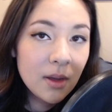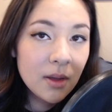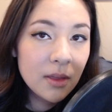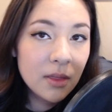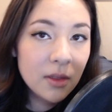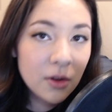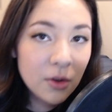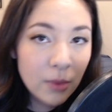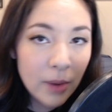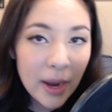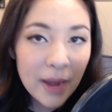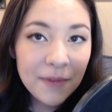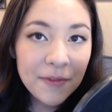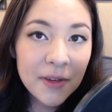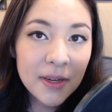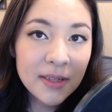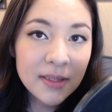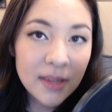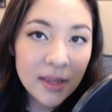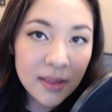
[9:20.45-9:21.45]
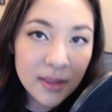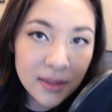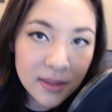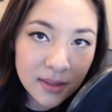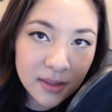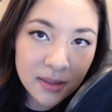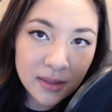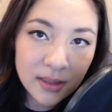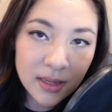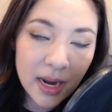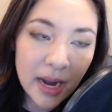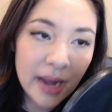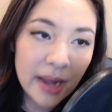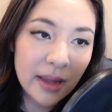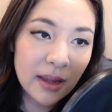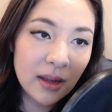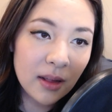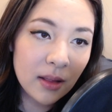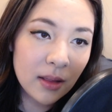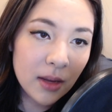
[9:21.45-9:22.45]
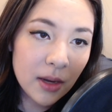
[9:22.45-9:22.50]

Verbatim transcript: The graphics and the style.